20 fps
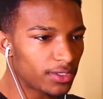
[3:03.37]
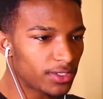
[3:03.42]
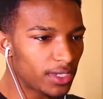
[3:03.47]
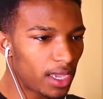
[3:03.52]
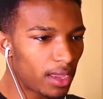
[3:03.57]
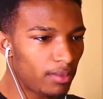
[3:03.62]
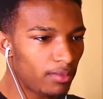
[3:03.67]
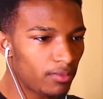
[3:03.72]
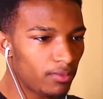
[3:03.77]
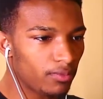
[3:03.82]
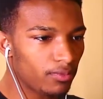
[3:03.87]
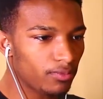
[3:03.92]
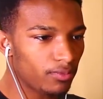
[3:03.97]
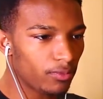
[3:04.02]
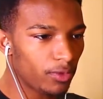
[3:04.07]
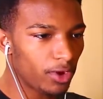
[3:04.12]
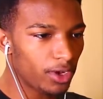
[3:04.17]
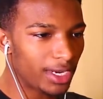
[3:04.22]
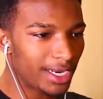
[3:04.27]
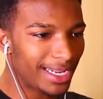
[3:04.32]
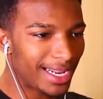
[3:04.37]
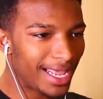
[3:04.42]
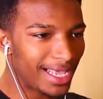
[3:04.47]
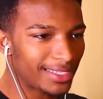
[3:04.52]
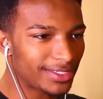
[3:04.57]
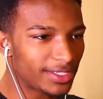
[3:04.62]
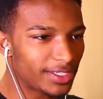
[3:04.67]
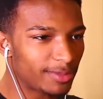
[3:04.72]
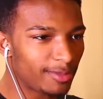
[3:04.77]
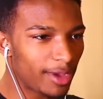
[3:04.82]
um, we're in a
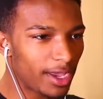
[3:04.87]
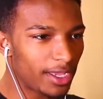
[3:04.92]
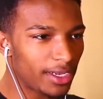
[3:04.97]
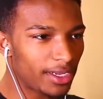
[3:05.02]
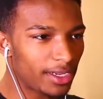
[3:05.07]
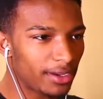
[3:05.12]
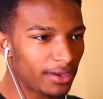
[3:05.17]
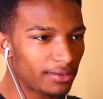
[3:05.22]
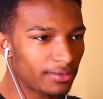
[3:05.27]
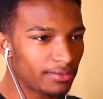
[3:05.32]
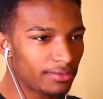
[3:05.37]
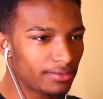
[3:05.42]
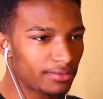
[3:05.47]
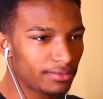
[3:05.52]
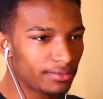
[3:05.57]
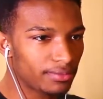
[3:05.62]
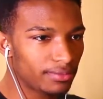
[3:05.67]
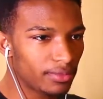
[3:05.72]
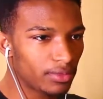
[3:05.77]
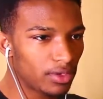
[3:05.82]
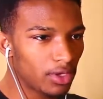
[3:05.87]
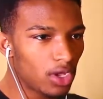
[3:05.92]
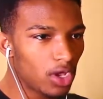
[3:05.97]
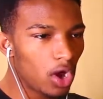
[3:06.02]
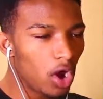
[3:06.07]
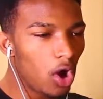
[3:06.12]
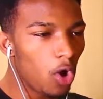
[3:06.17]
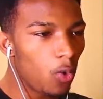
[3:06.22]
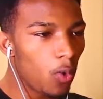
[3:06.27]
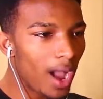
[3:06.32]
nasty spot here.
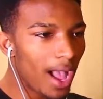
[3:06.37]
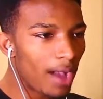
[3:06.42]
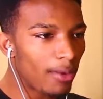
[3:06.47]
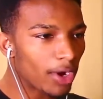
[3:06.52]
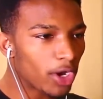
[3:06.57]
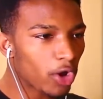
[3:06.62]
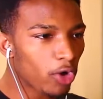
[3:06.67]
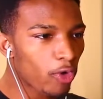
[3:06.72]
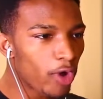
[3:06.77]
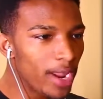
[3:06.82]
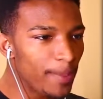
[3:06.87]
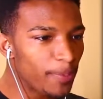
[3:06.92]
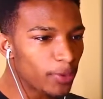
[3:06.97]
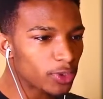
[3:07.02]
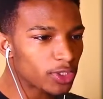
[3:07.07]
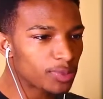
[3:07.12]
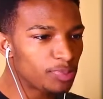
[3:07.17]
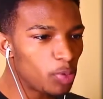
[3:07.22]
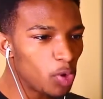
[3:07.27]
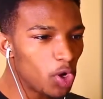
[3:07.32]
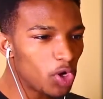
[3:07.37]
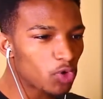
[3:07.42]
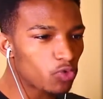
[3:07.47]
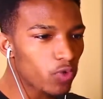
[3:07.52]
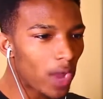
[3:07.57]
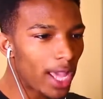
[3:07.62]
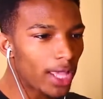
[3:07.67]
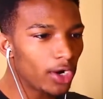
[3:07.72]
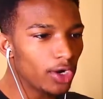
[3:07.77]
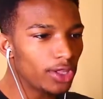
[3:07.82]
Oh wow, a creeper spawned
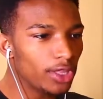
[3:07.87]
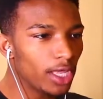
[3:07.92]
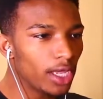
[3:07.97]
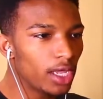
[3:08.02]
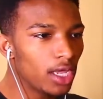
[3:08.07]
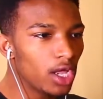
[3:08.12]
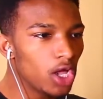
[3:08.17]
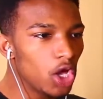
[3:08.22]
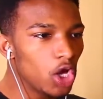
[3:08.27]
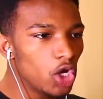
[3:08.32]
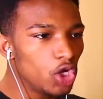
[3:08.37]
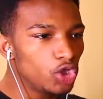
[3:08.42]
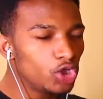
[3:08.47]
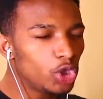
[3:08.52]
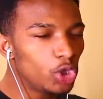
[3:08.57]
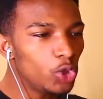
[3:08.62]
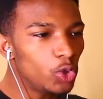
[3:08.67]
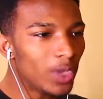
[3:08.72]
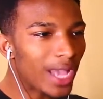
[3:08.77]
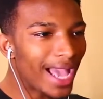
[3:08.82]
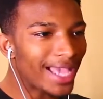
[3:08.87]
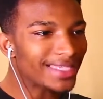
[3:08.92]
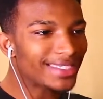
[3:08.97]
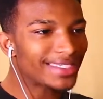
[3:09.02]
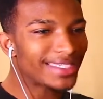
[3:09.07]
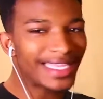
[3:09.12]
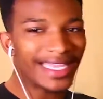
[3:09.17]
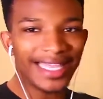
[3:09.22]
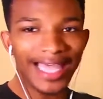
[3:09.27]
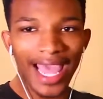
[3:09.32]
right on the. Do you guys
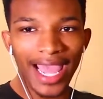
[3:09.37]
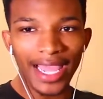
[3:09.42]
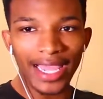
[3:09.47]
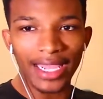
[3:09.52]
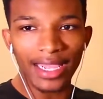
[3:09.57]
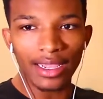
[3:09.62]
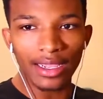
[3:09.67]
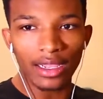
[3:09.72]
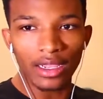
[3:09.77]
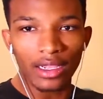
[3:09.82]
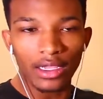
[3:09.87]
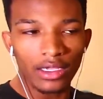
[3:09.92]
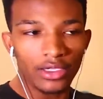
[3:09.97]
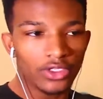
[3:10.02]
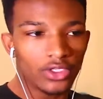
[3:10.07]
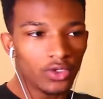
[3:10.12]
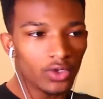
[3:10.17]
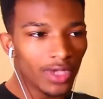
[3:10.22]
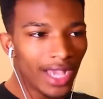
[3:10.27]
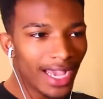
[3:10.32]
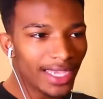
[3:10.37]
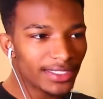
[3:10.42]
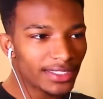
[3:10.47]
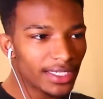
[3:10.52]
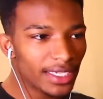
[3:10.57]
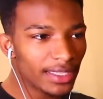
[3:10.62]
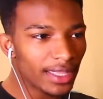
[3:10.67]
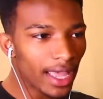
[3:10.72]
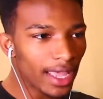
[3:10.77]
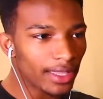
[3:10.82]
see that? Do you guys
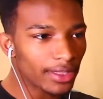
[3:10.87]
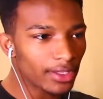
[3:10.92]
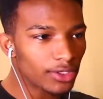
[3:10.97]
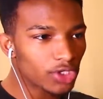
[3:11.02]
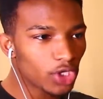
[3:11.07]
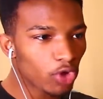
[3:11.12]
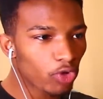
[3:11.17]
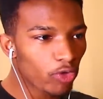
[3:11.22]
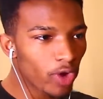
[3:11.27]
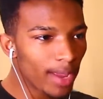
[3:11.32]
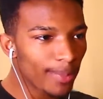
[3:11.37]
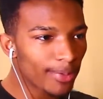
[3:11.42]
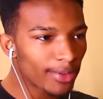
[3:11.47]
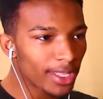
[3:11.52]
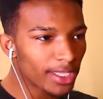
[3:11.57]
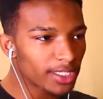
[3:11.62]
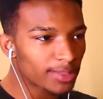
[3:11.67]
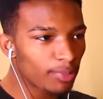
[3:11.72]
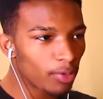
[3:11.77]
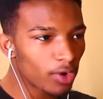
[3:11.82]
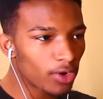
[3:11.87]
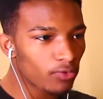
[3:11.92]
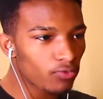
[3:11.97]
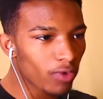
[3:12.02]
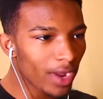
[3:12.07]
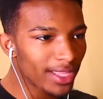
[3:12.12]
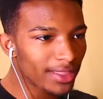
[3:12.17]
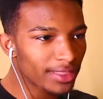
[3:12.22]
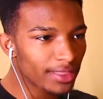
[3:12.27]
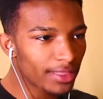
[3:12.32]
see that? There's a creeper that spawned
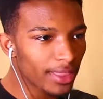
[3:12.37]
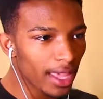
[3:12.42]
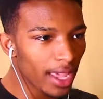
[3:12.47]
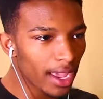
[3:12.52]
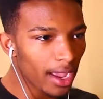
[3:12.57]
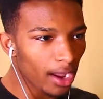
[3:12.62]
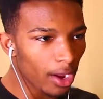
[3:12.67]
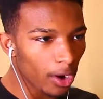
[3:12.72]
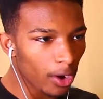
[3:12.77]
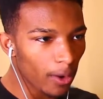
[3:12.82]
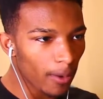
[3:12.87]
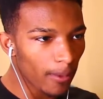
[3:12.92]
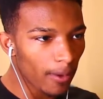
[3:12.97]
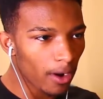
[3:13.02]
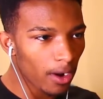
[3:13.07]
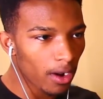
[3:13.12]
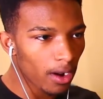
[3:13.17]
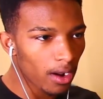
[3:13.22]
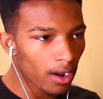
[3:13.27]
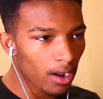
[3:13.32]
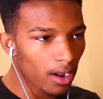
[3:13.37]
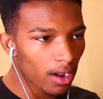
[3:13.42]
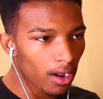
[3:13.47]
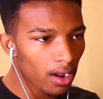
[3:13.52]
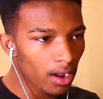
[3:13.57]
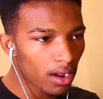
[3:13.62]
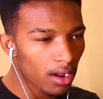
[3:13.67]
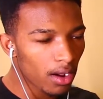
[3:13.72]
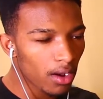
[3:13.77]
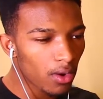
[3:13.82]
right there.
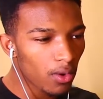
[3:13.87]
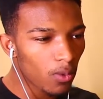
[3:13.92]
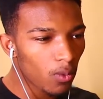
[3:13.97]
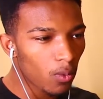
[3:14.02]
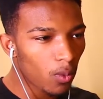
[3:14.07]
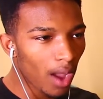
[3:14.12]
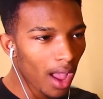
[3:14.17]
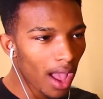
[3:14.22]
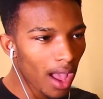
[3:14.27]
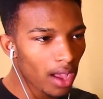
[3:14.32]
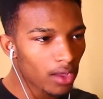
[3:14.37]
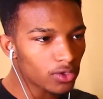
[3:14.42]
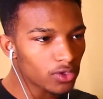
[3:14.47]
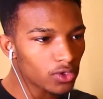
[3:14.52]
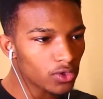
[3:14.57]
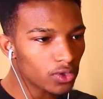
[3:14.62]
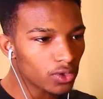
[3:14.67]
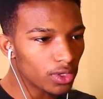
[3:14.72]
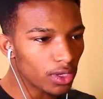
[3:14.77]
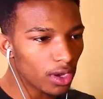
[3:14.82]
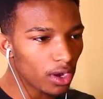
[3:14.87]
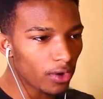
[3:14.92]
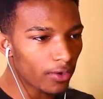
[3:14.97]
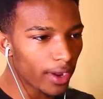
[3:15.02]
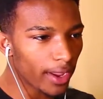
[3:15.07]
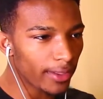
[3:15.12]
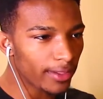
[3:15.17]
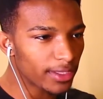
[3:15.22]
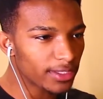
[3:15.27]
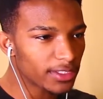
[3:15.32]
Wow, dude. All right, let's